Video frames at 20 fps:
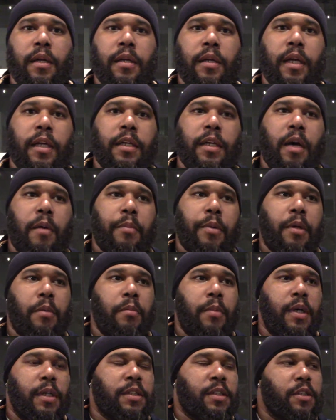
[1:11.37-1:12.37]
They numbered
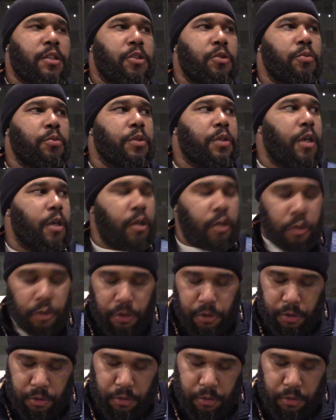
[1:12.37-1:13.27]
amongst the 2/3.